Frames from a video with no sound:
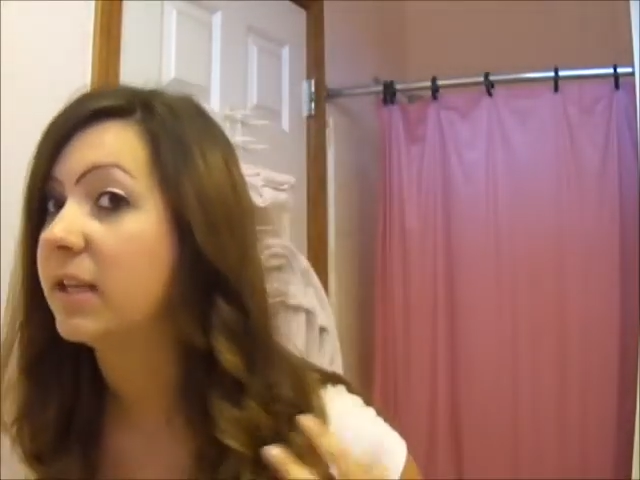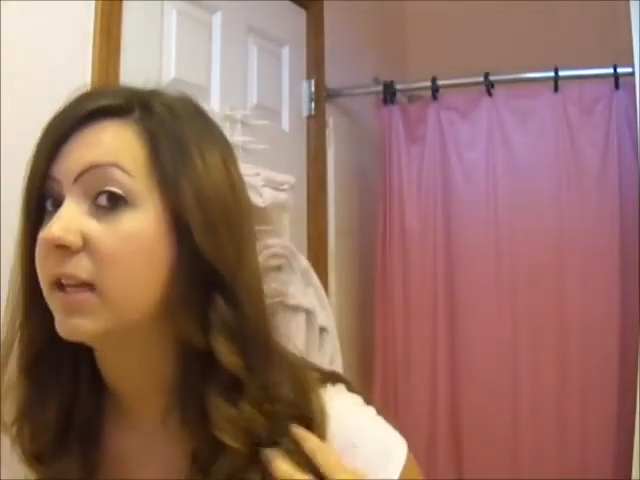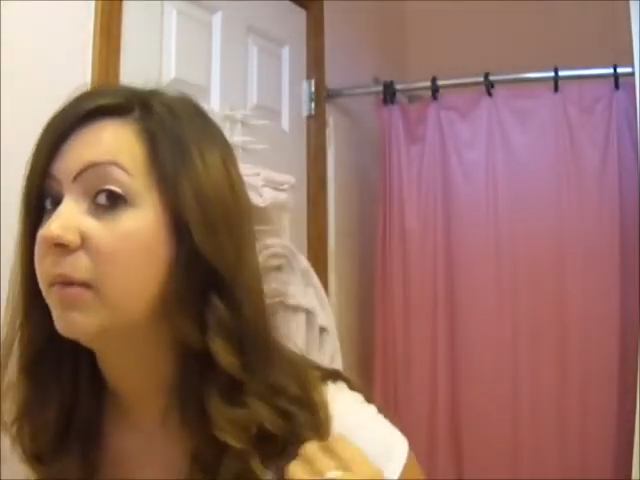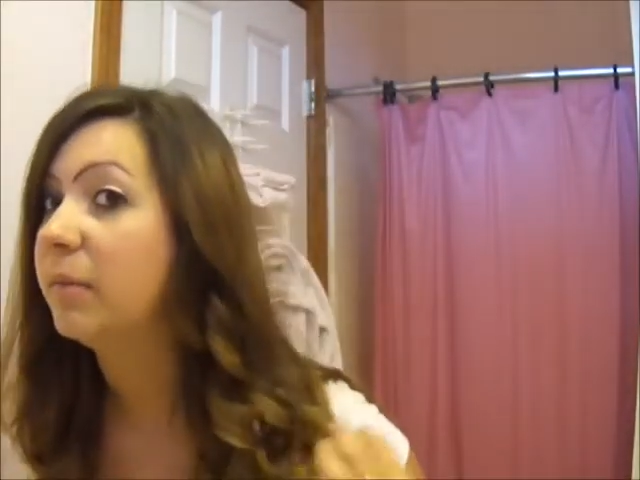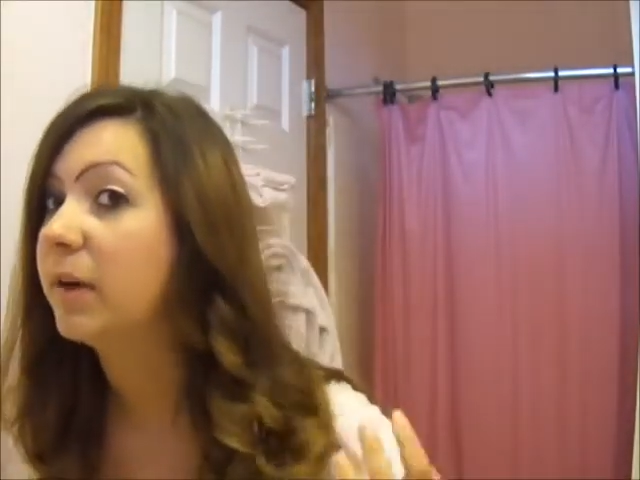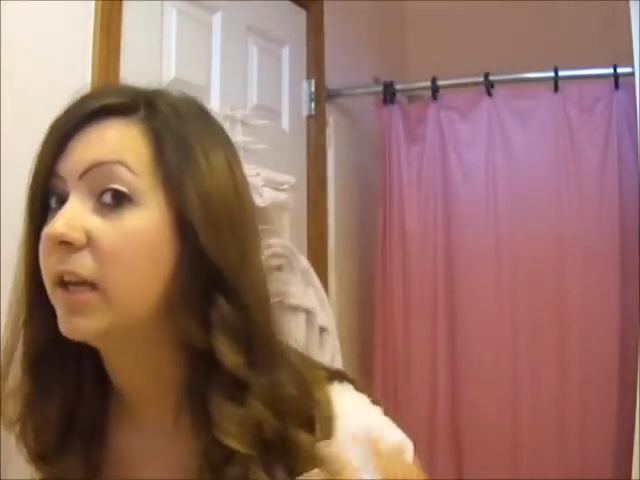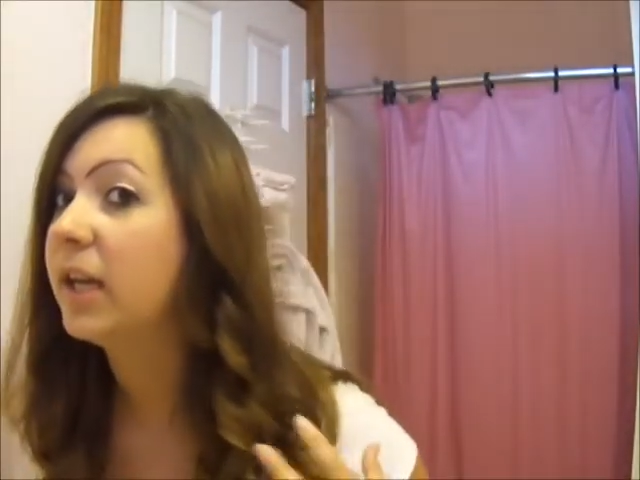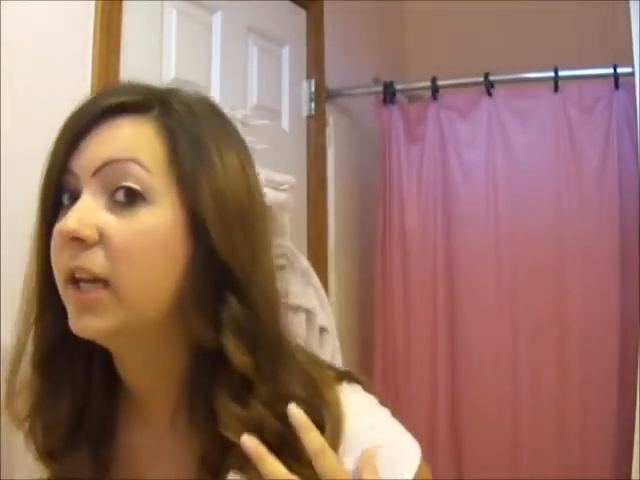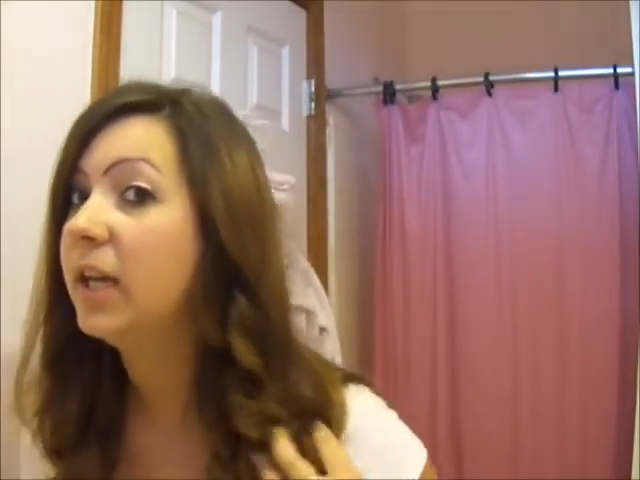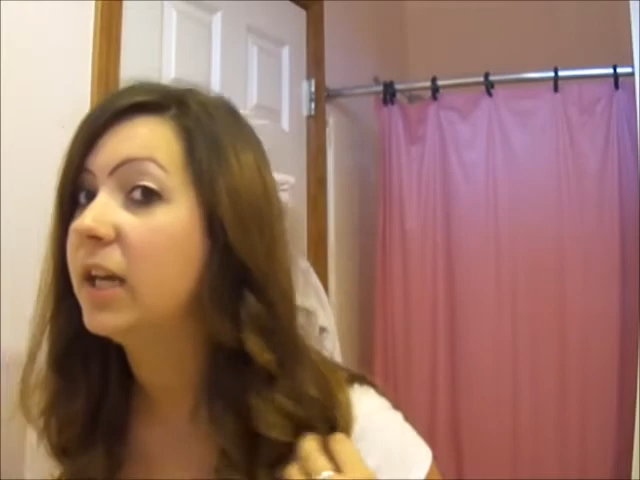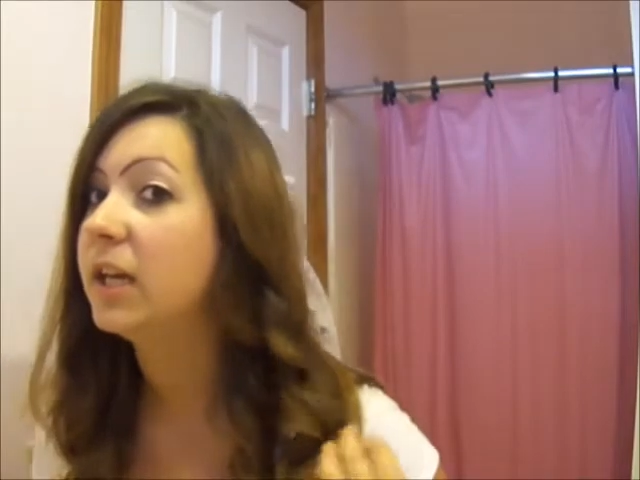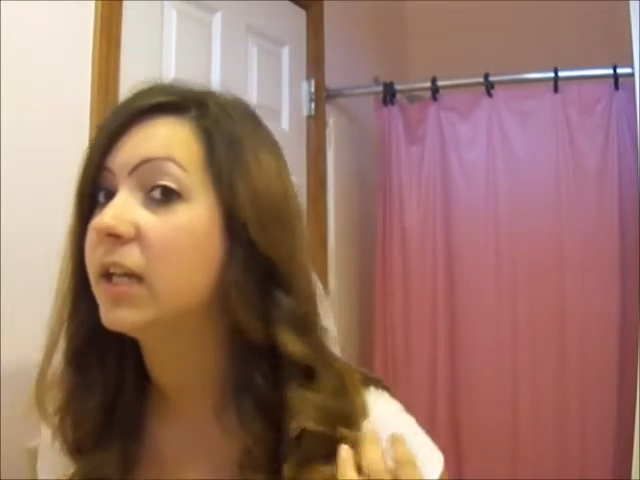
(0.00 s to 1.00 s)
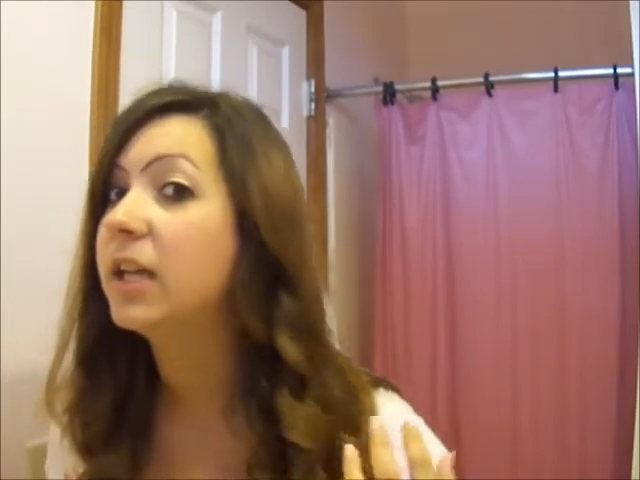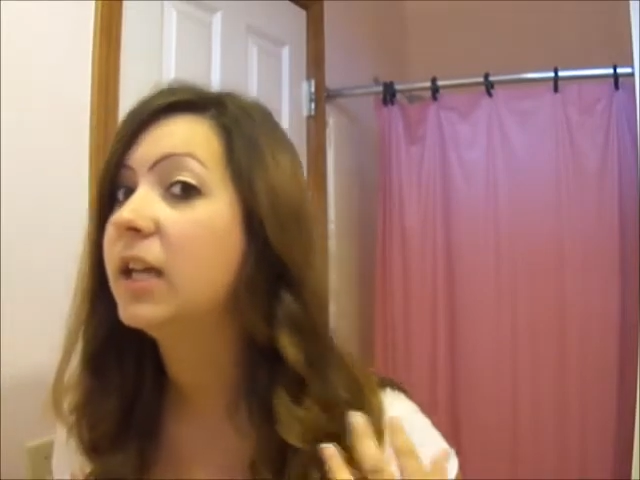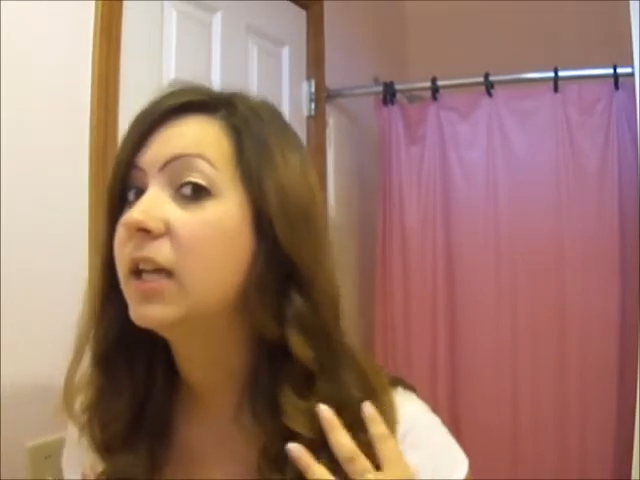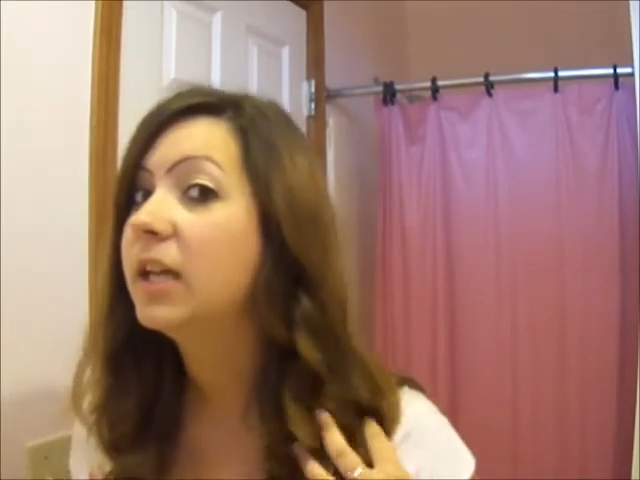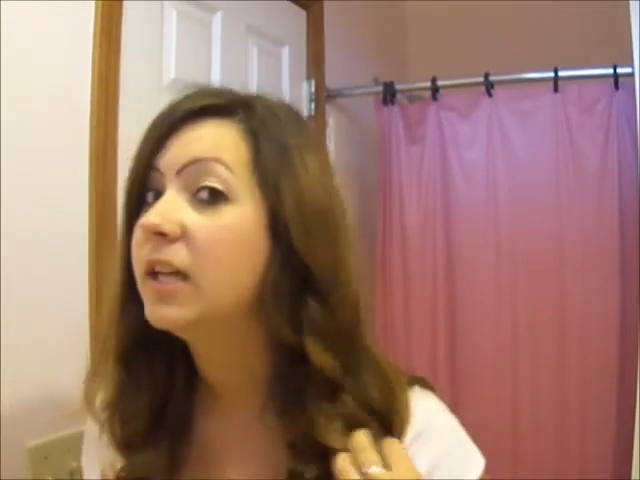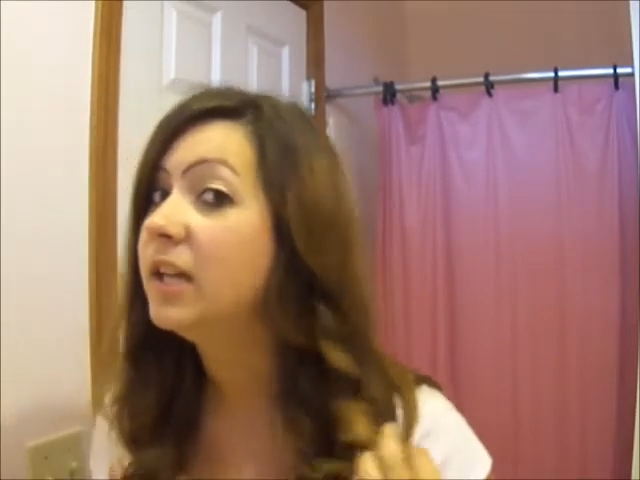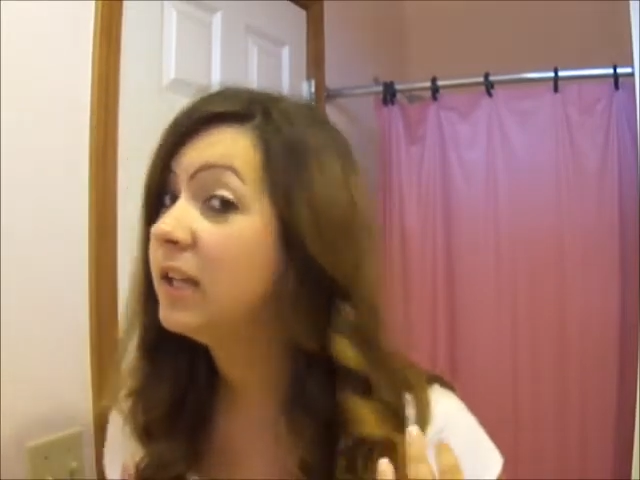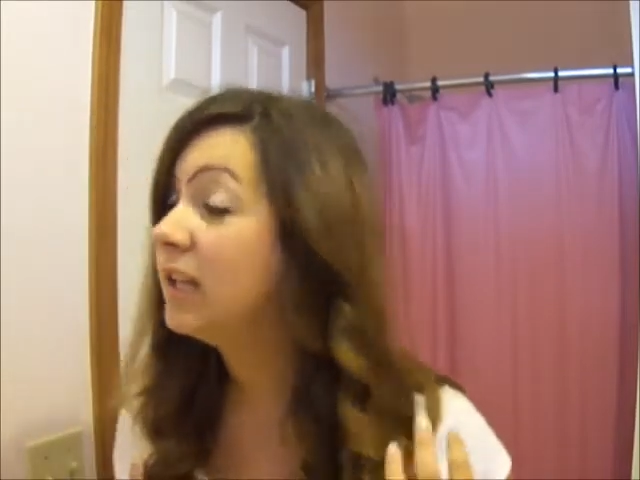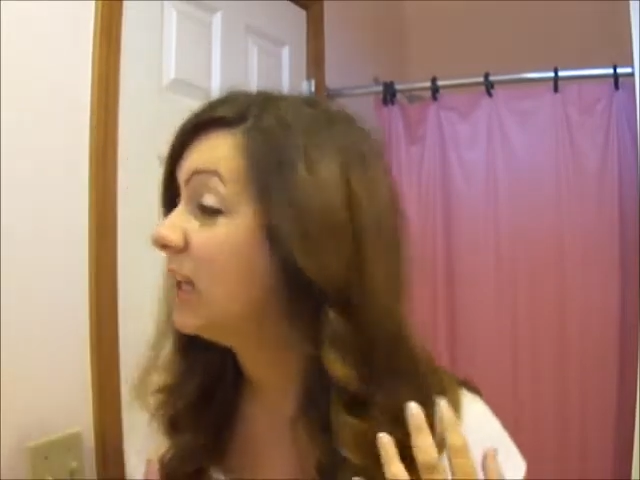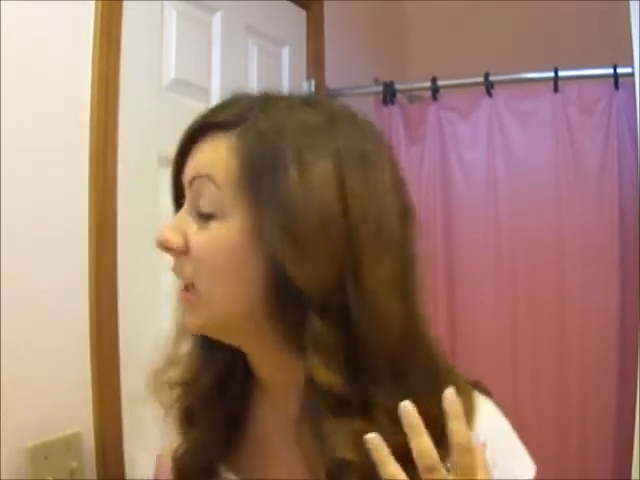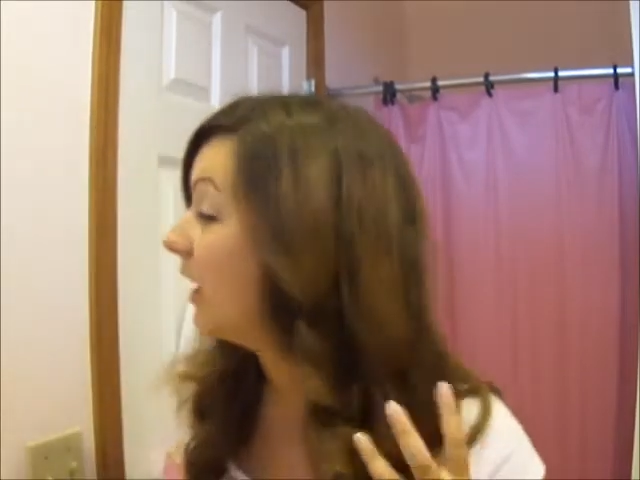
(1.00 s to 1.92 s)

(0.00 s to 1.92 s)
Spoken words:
looking pretty good,